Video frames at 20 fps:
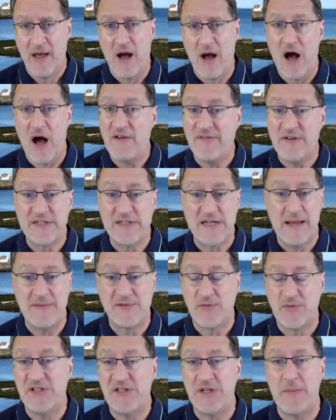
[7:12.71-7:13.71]
Oftentimes
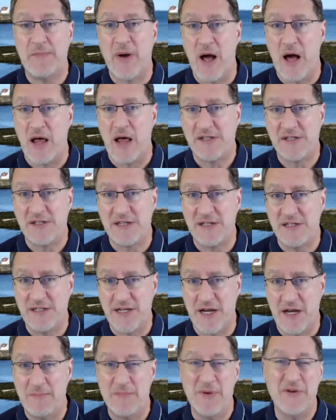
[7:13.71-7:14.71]
we see policies
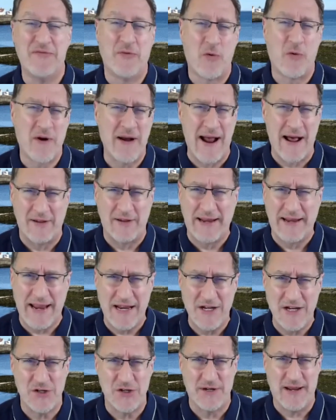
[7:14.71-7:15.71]
done before an
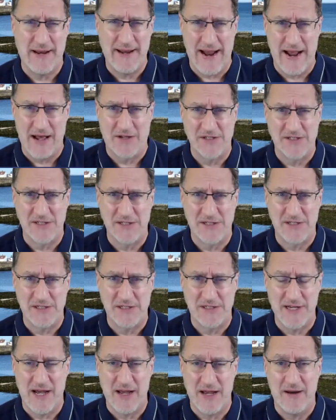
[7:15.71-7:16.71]
allocation analysis is
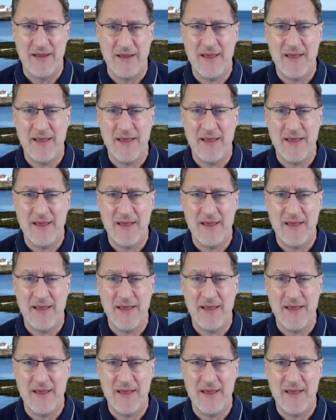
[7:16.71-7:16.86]
done.